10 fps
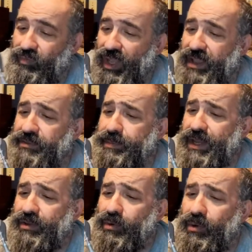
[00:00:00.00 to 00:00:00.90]
he's
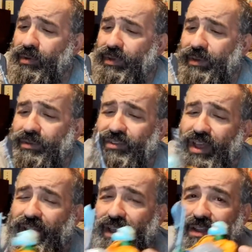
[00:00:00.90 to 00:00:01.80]
pretty cool. He was
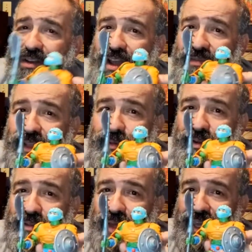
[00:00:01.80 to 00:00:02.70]
definitely
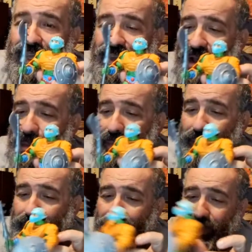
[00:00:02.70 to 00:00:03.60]
worth picking up.
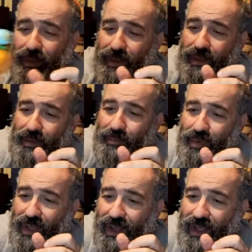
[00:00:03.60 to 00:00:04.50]

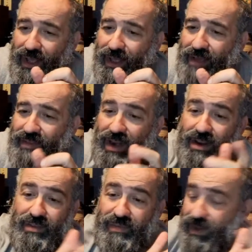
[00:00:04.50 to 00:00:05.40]
But I've got
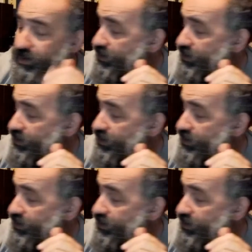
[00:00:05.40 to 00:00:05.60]
another figure